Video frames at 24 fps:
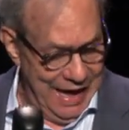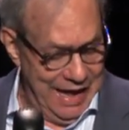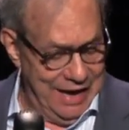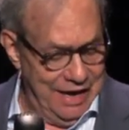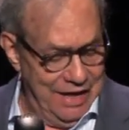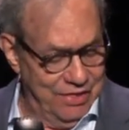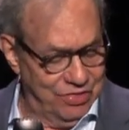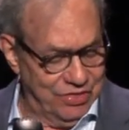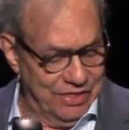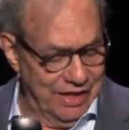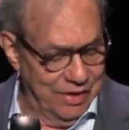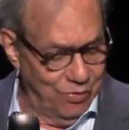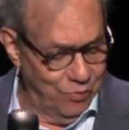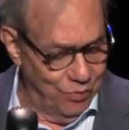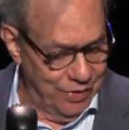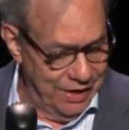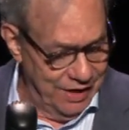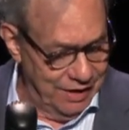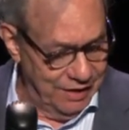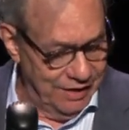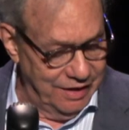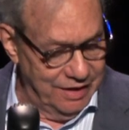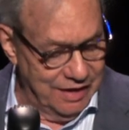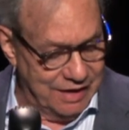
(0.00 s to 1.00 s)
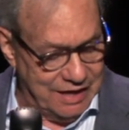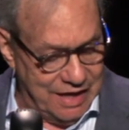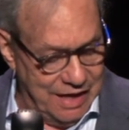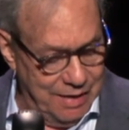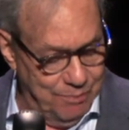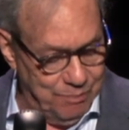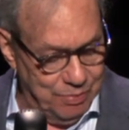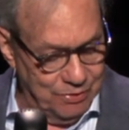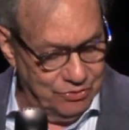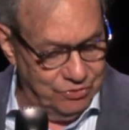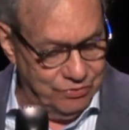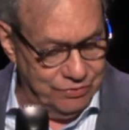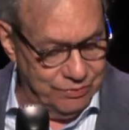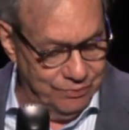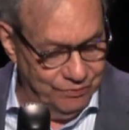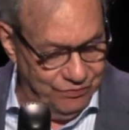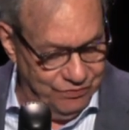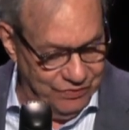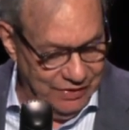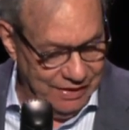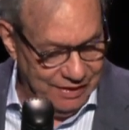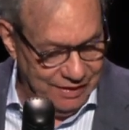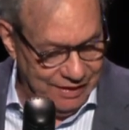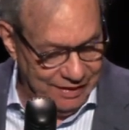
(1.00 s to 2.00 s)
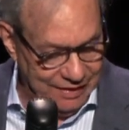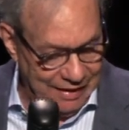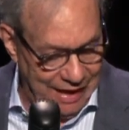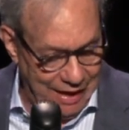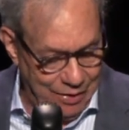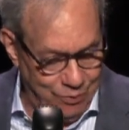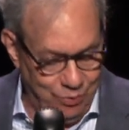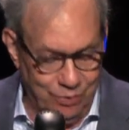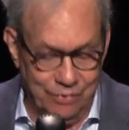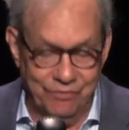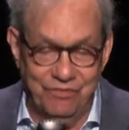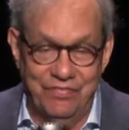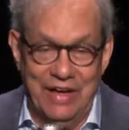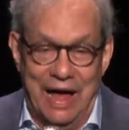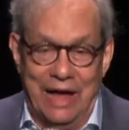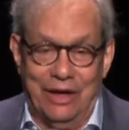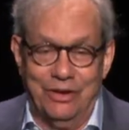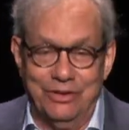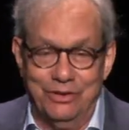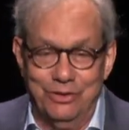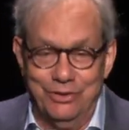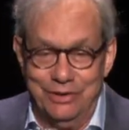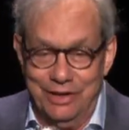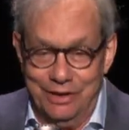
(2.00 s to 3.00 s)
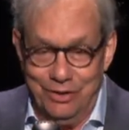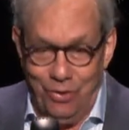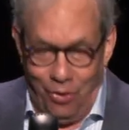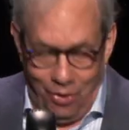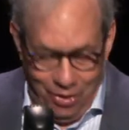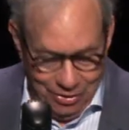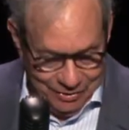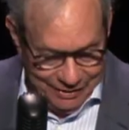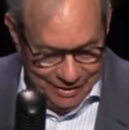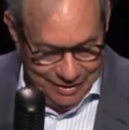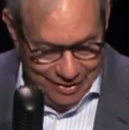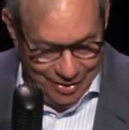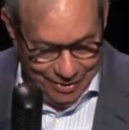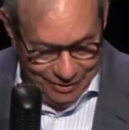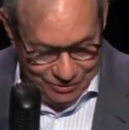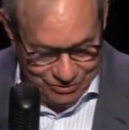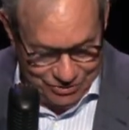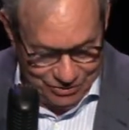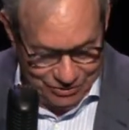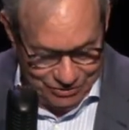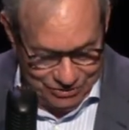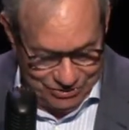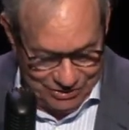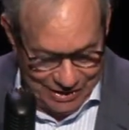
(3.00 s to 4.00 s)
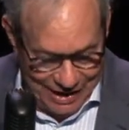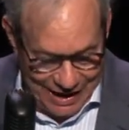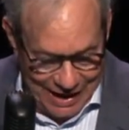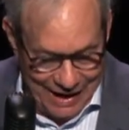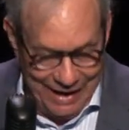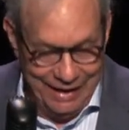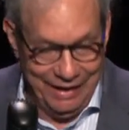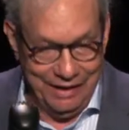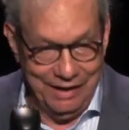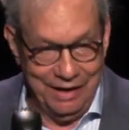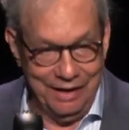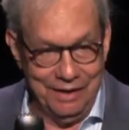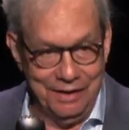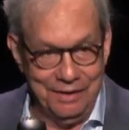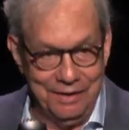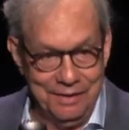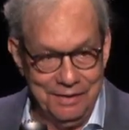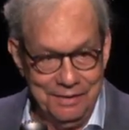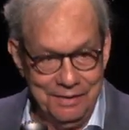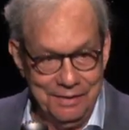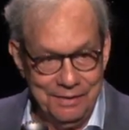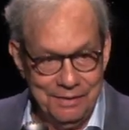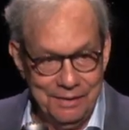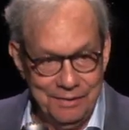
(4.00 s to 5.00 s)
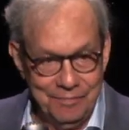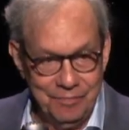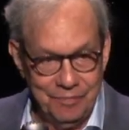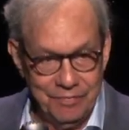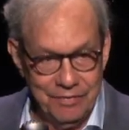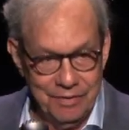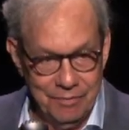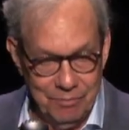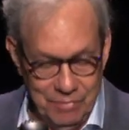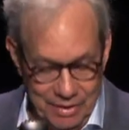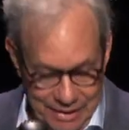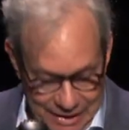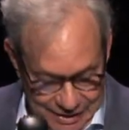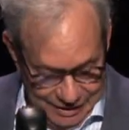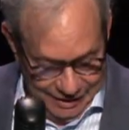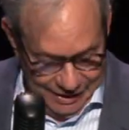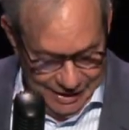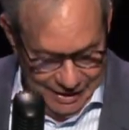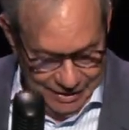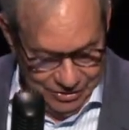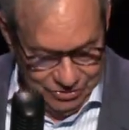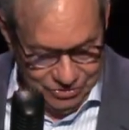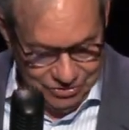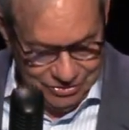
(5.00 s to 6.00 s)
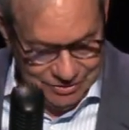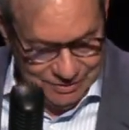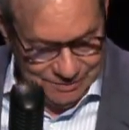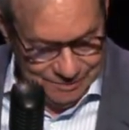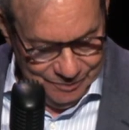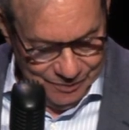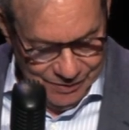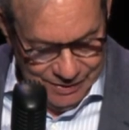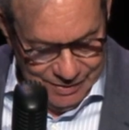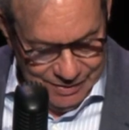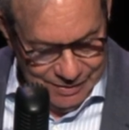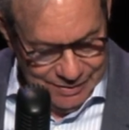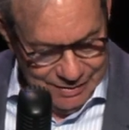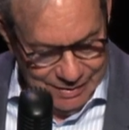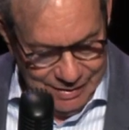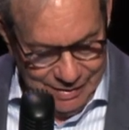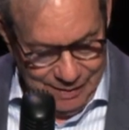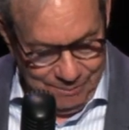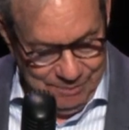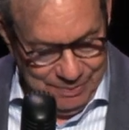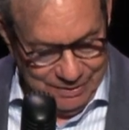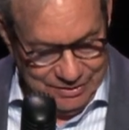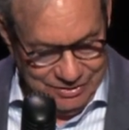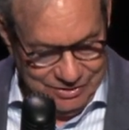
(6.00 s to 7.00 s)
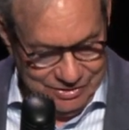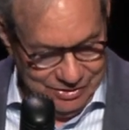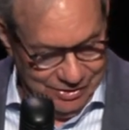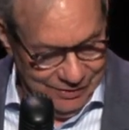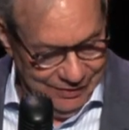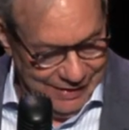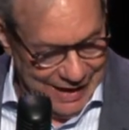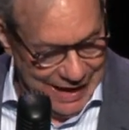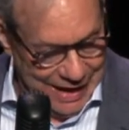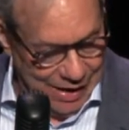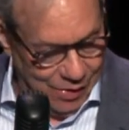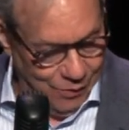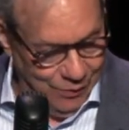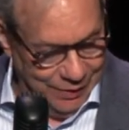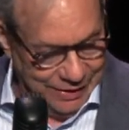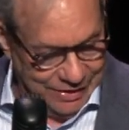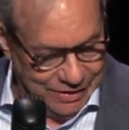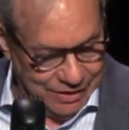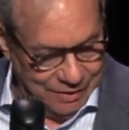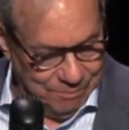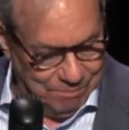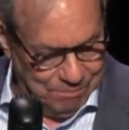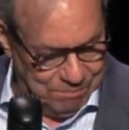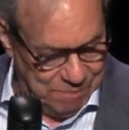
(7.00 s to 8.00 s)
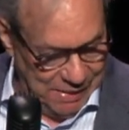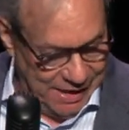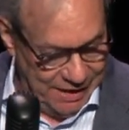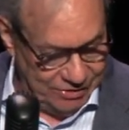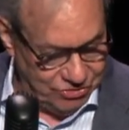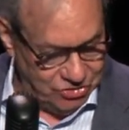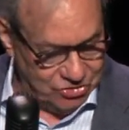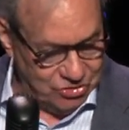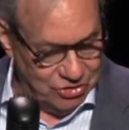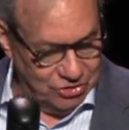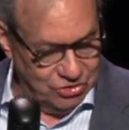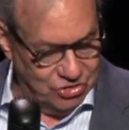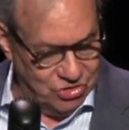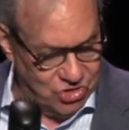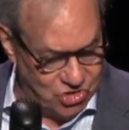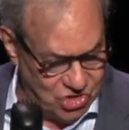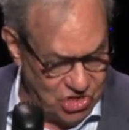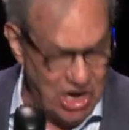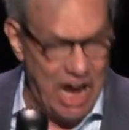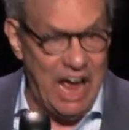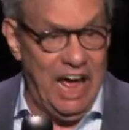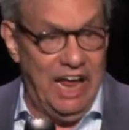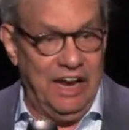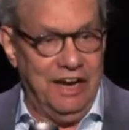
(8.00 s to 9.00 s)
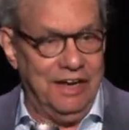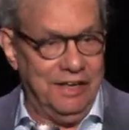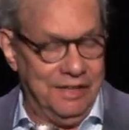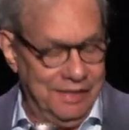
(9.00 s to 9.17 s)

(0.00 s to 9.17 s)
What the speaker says: anything really to keep us from feeling like we're valued at all in our society. But at least, up until now, we could piss or shit